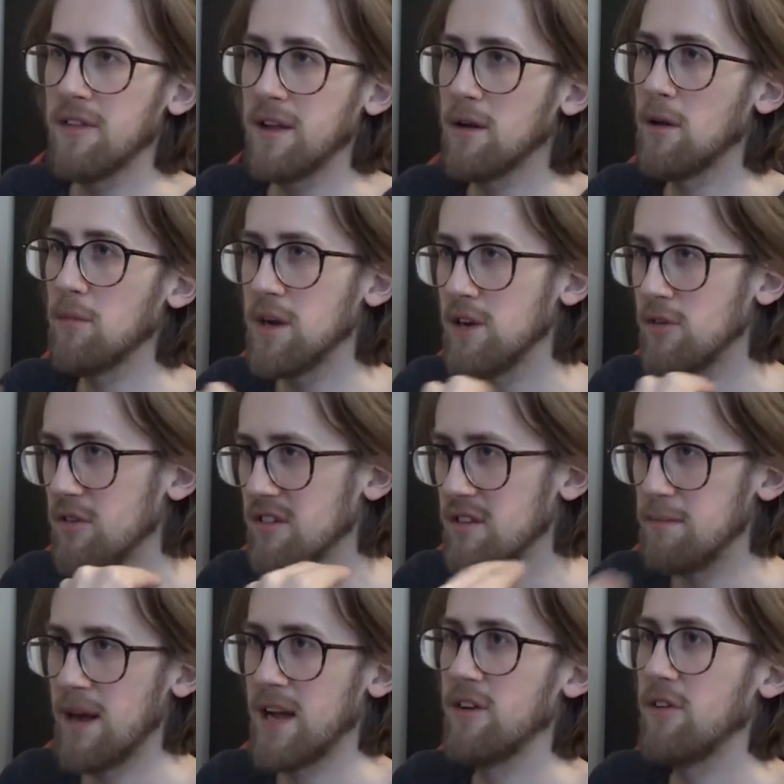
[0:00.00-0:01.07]
I think like we can always
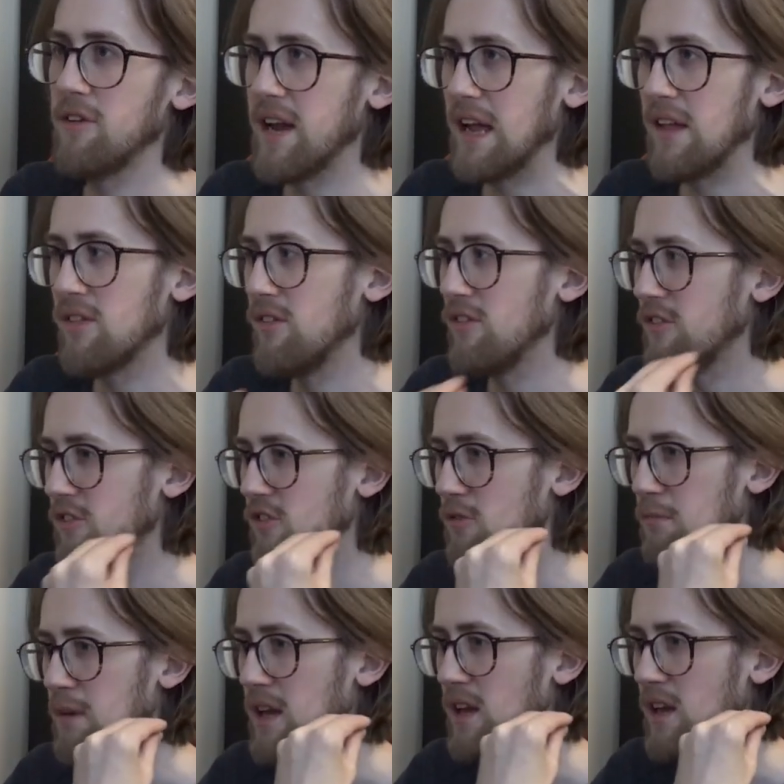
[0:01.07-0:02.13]
depend on Nathan to
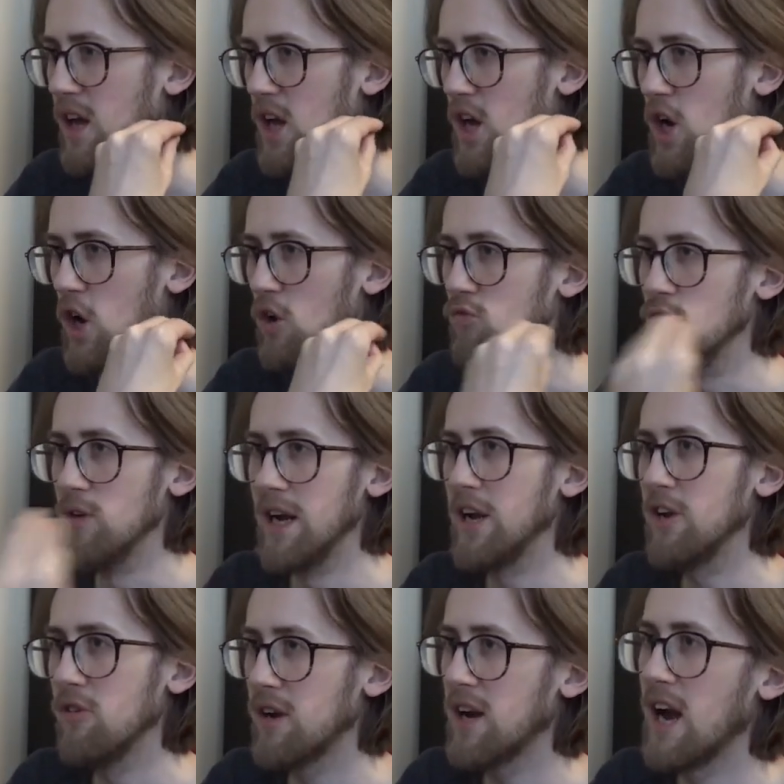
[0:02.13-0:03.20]
just be a
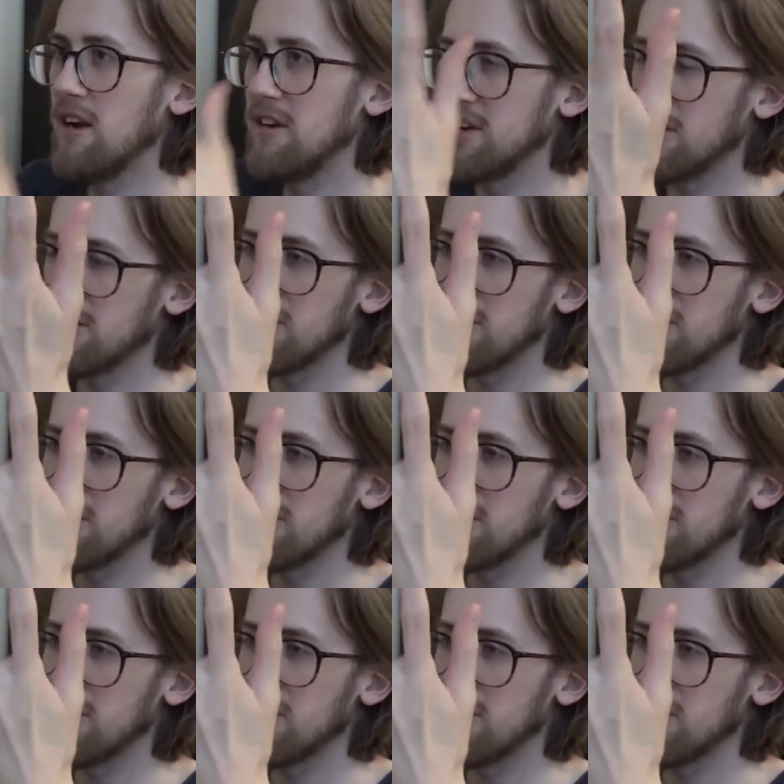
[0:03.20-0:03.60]
really good character.